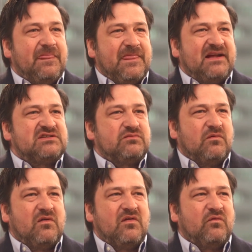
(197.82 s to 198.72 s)
That's
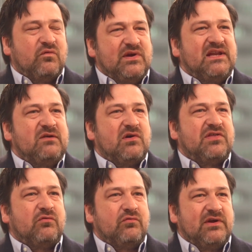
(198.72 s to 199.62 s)
really where
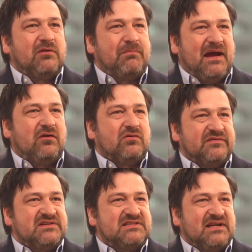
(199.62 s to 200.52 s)
the real power
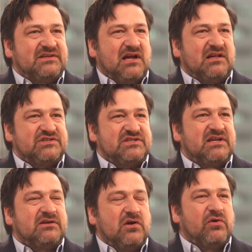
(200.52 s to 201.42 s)
of this technology
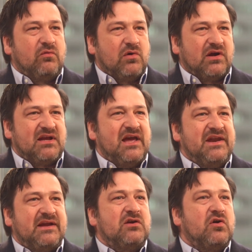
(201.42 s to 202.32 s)
can go to work,
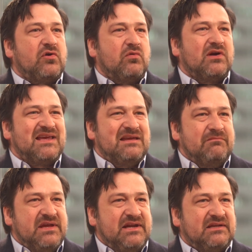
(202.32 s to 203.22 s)
and it can go to work
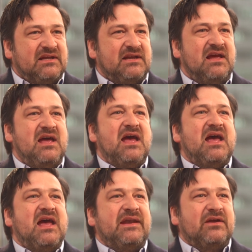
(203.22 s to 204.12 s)
immediately
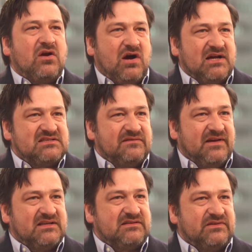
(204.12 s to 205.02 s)
and cost
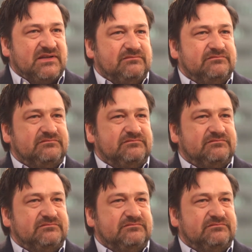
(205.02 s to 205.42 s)
effectively.